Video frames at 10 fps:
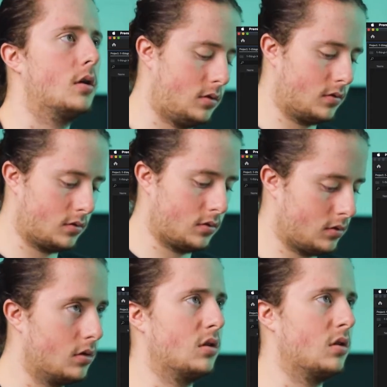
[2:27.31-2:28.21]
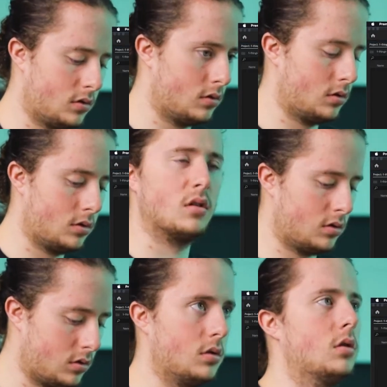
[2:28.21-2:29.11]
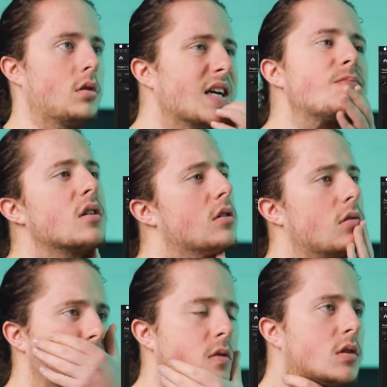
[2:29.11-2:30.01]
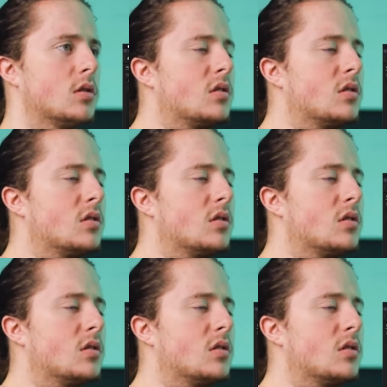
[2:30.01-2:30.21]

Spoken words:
but then we're splicing it up into 4 separate videos,